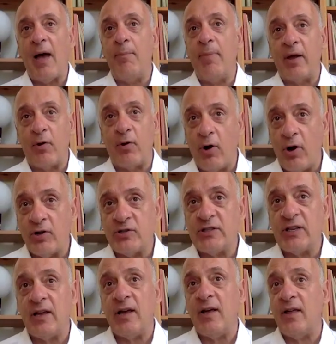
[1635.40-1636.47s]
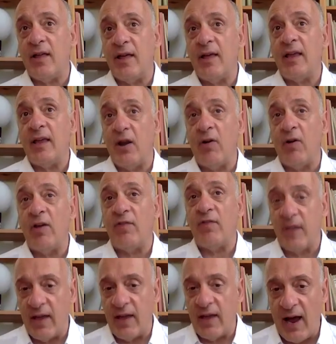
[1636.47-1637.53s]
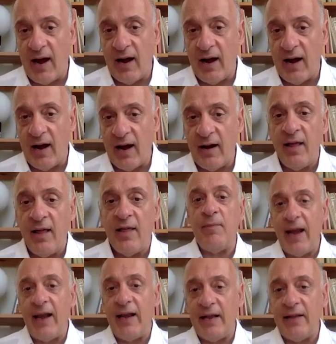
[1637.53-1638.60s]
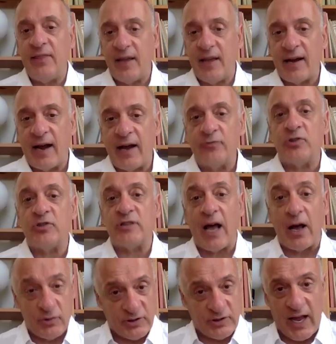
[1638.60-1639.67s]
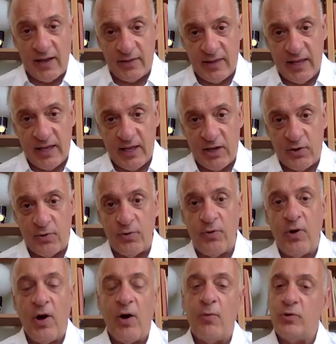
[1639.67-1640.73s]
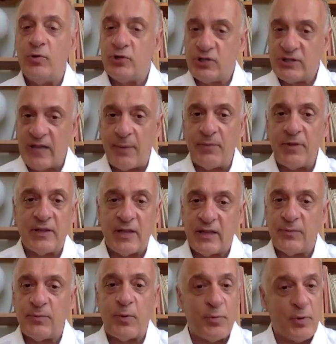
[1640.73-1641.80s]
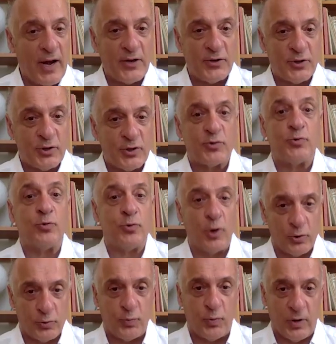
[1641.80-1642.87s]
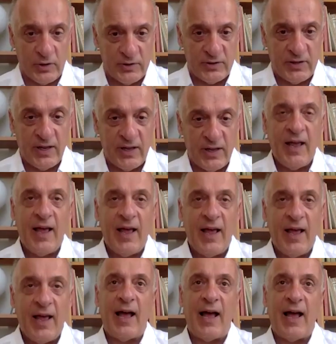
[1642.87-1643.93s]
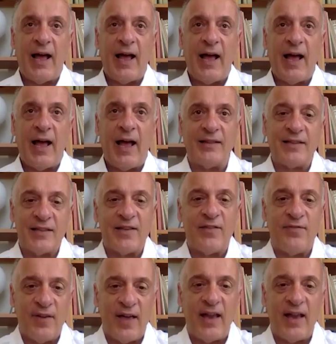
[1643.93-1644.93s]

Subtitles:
because, if they are, they may lead their countries outside the EU, which is something that the populations do not want. And that is